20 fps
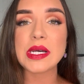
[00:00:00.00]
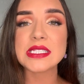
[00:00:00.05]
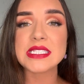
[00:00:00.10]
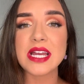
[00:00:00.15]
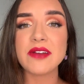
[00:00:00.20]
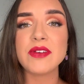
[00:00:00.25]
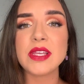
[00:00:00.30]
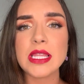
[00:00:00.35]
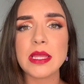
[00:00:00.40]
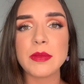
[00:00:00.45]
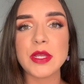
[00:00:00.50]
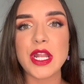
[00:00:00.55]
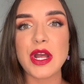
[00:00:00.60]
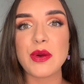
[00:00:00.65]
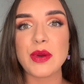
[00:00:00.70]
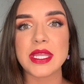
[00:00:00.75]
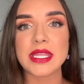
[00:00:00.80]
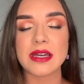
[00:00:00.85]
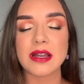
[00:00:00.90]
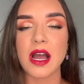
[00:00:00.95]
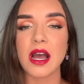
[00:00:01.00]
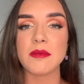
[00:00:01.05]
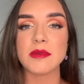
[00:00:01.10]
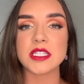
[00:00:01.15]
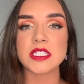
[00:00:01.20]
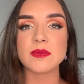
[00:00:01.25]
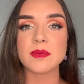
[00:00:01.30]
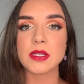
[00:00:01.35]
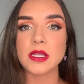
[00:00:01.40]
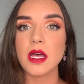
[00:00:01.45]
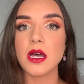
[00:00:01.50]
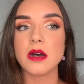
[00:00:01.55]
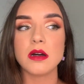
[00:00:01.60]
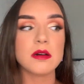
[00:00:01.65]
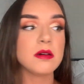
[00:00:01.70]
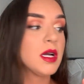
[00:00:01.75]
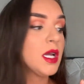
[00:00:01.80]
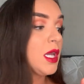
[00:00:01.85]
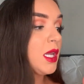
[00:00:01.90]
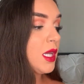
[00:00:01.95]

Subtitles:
Definitely let me know in the comments below.